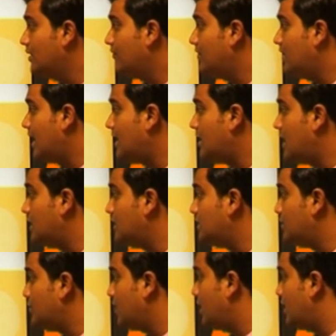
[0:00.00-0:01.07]
We like
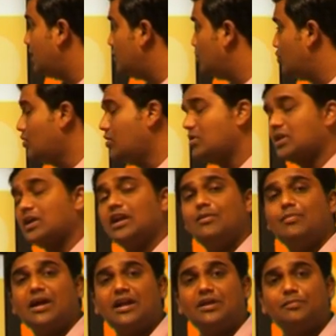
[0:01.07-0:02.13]
Aditya Birla Nuvo, current
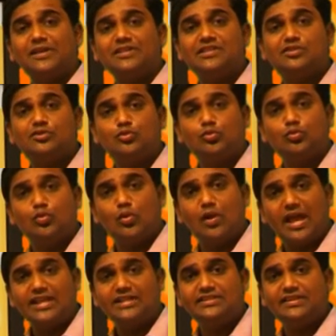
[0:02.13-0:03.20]
market price is
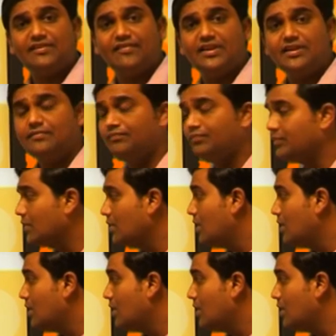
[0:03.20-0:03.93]
2297.